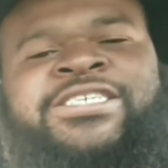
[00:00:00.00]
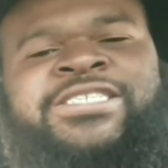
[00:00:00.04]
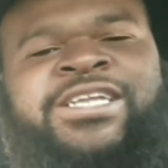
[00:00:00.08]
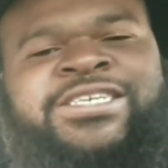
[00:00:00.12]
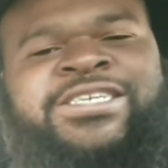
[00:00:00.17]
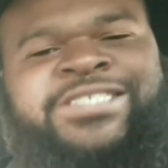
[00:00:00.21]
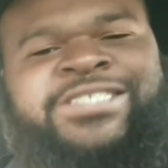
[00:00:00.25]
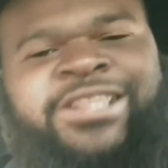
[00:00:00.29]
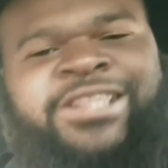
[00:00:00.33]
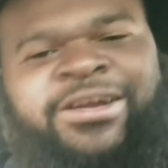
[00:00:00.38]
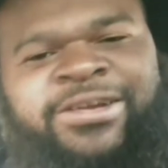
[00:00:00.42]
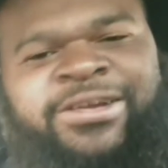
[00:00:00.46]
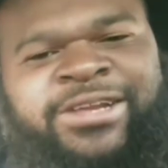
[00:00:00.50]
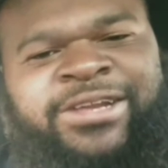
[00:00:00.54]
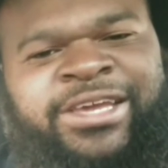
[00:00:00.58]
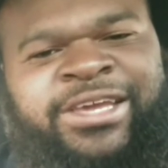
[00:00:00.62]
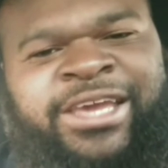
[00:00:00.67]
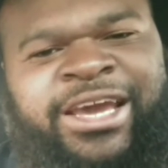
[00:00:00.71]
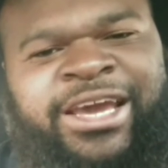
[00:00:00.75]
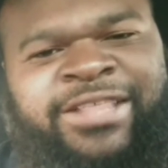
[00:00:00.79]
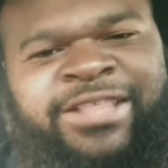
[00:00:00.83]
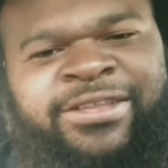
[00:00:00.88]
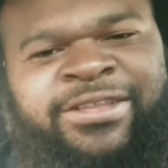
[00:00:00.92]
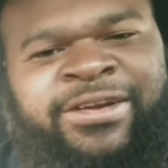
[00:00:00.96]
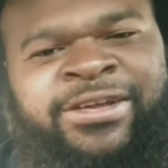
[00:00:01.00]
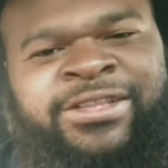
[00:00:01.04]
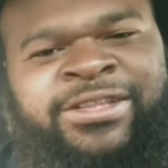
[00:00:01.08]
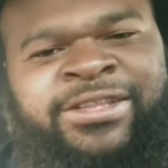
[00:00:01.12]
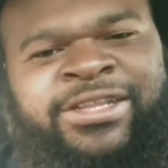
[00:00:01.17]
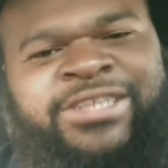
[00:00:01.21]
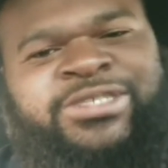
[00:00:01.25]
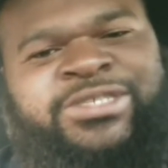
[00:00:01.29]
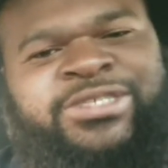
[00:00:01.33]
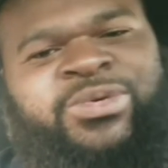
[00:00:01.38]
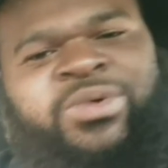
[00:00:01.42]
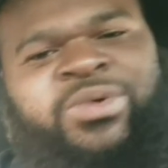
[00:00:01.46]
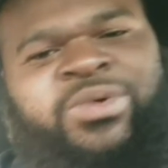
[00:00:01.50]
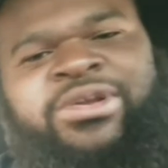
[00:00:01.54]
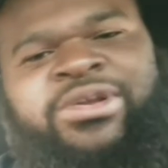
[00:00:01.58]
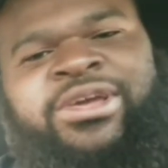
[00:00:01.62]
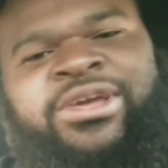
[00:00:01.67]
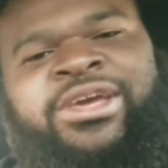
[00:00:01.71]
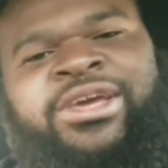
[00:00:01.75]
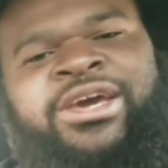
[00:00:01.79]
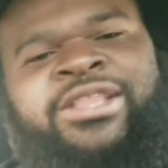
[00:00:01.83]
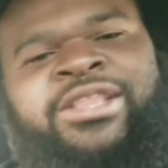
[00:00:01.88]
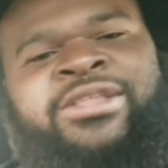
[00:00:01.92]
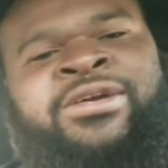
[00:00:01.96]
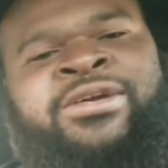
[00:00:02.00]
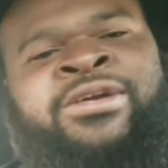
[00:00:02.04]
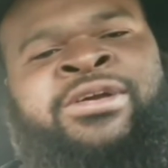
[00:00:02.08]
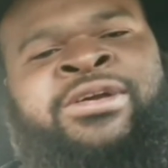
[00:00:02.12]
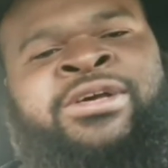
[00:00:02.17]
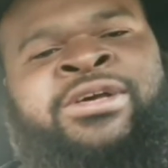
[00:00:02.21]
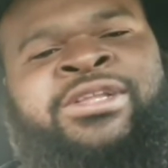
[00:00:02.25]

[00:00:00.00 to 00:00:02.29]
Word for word: let's learn together. Let's grow together.